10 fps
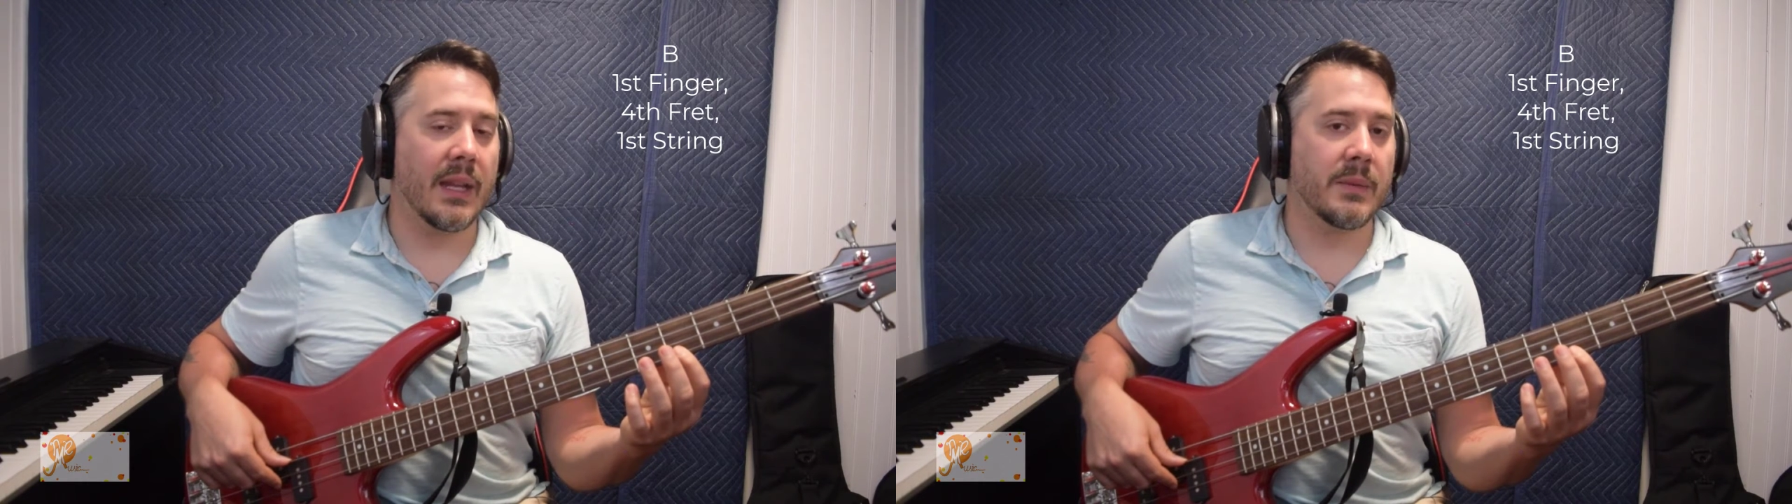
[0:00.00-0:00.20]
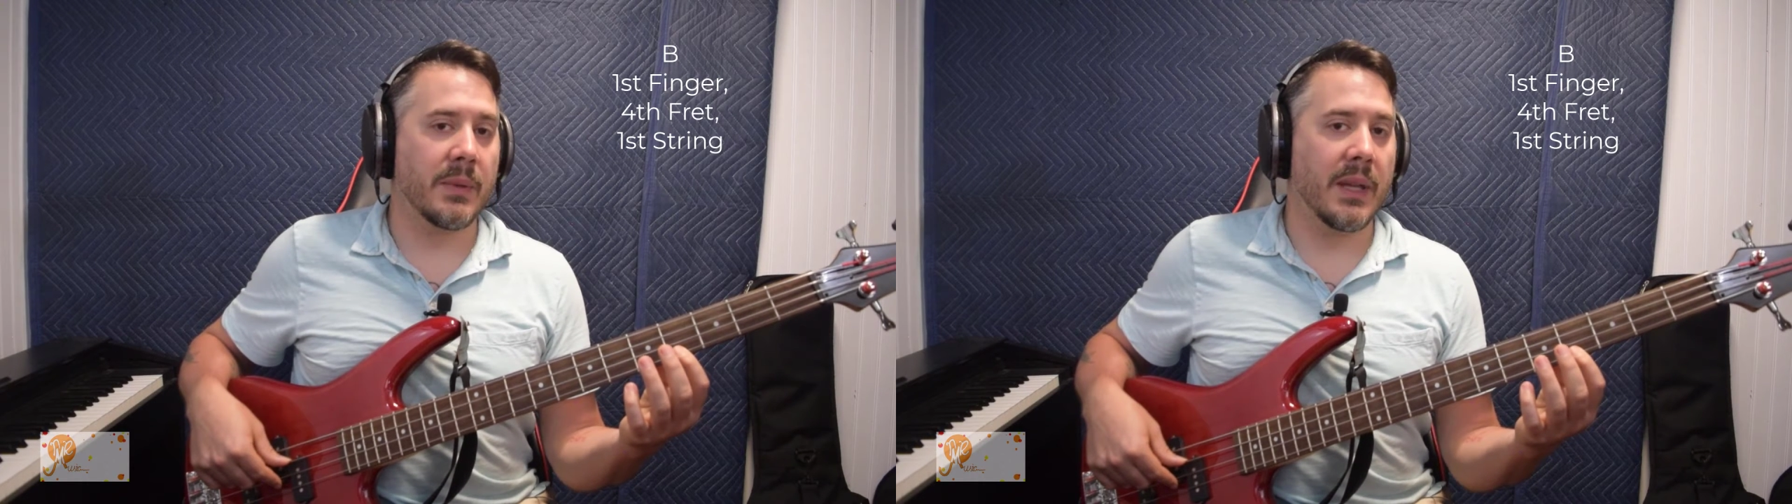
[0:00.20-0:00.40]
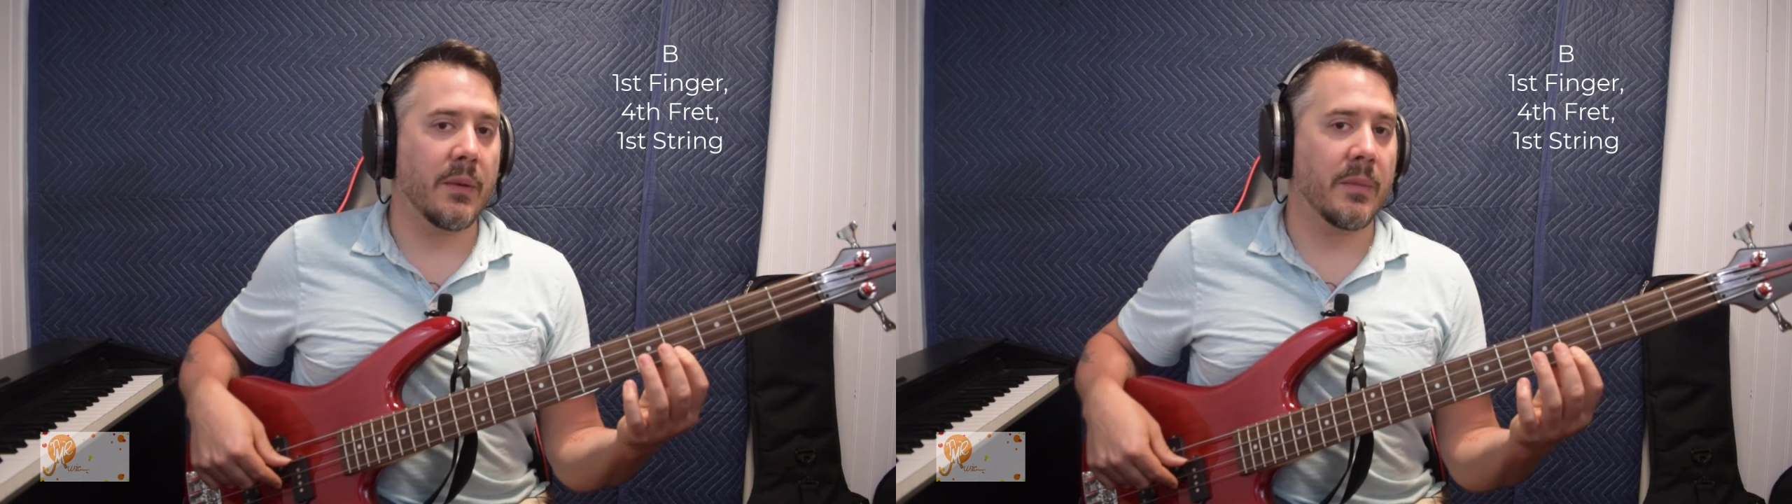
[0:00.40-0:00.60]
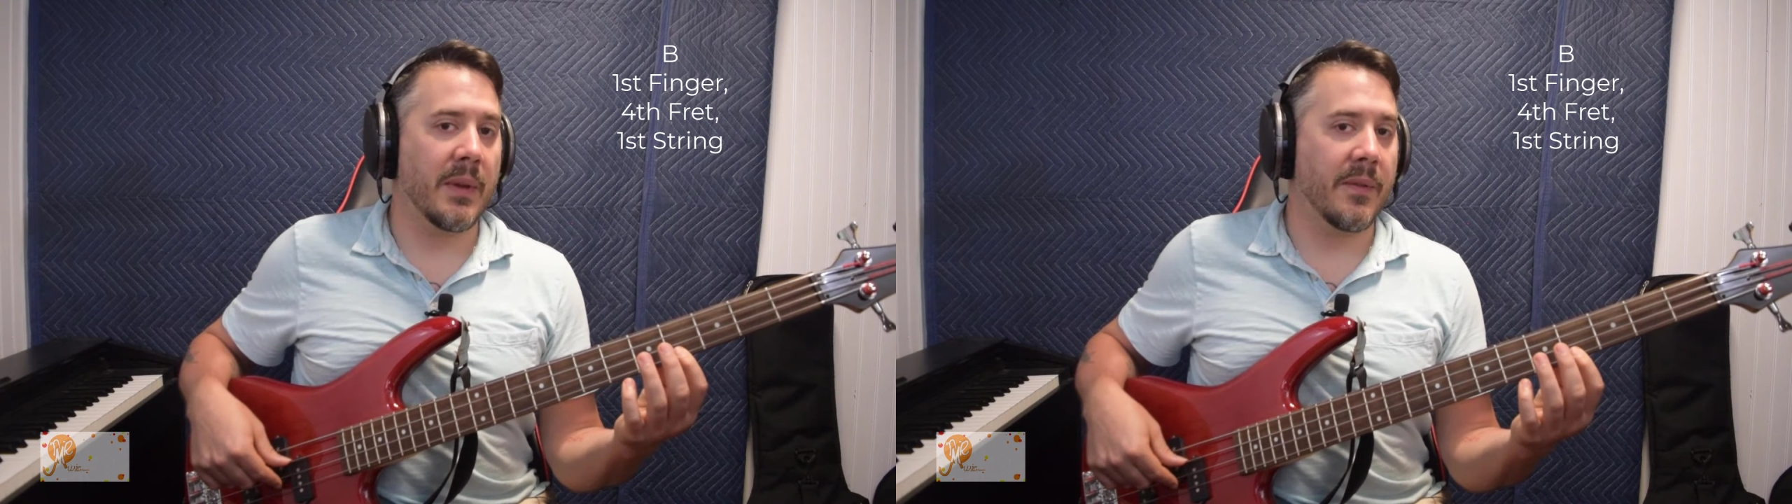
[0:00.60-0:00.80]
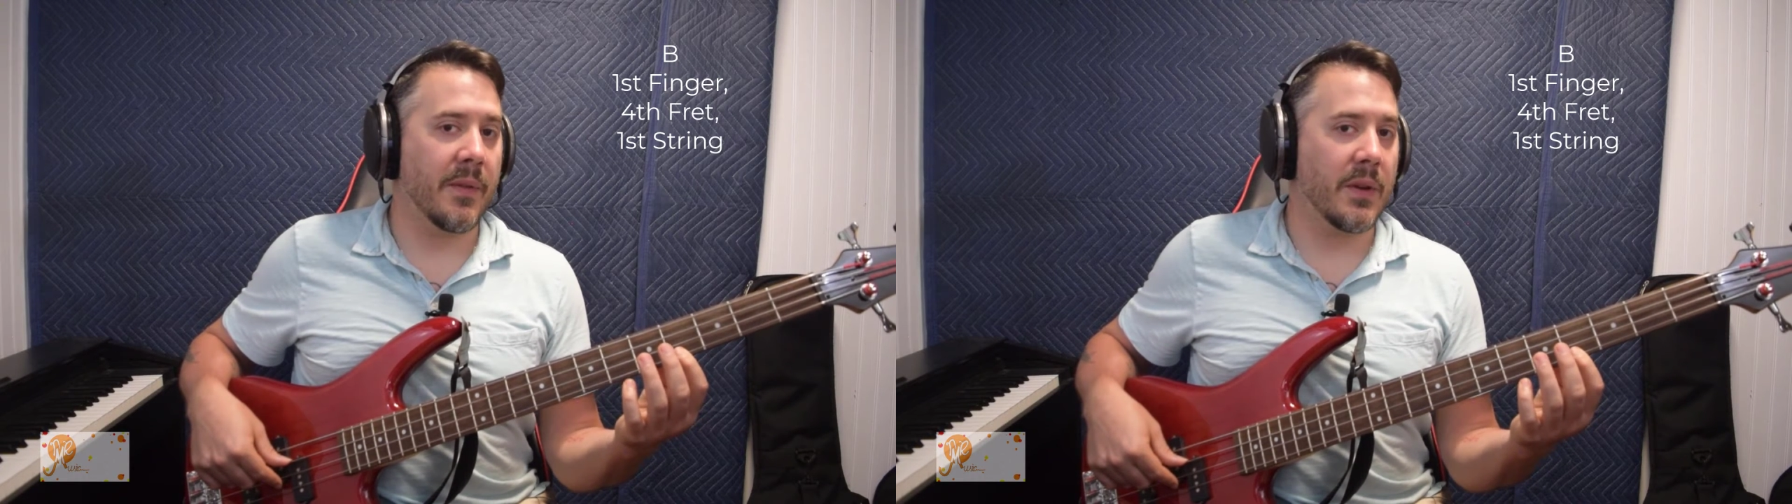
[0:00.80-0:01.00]
it's played with
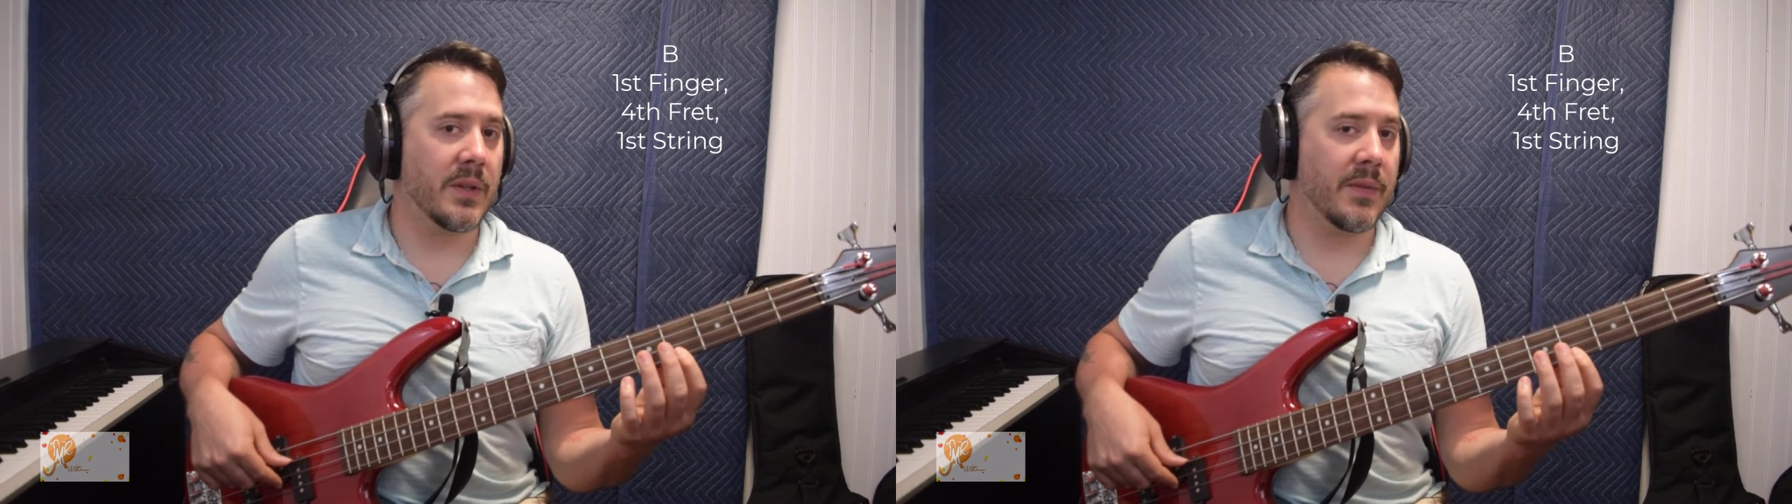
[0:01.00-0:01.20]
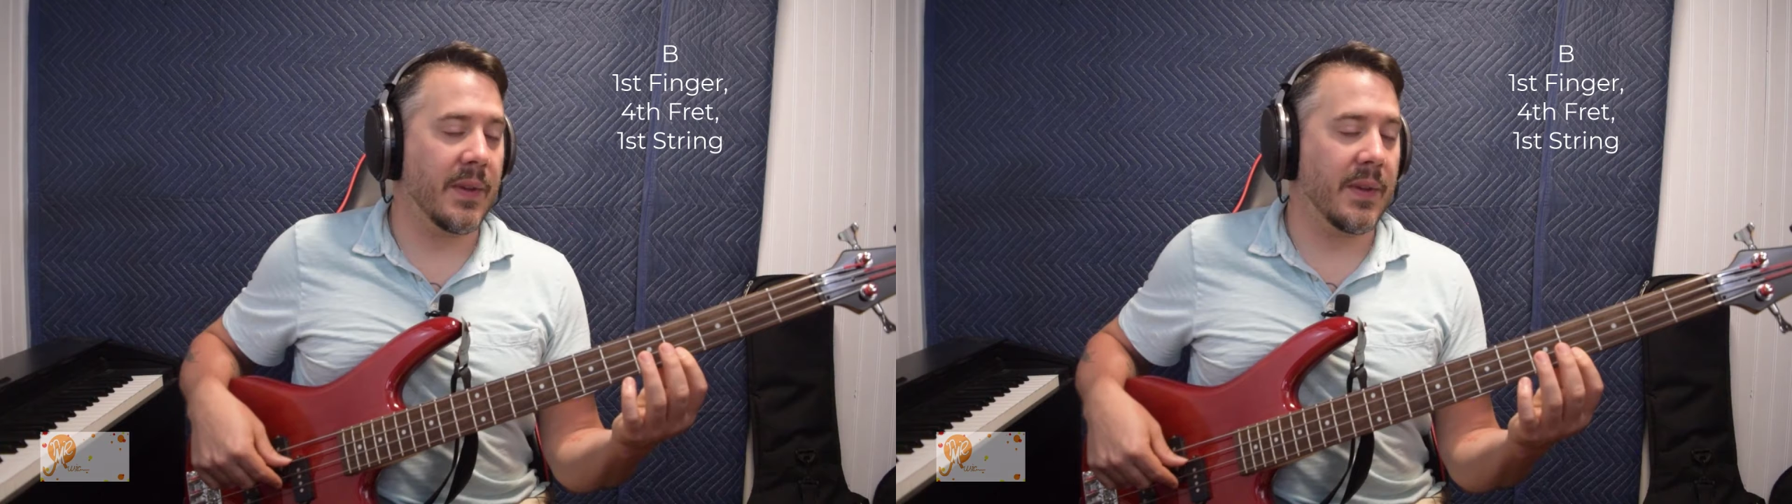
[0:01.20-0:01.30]
my 1st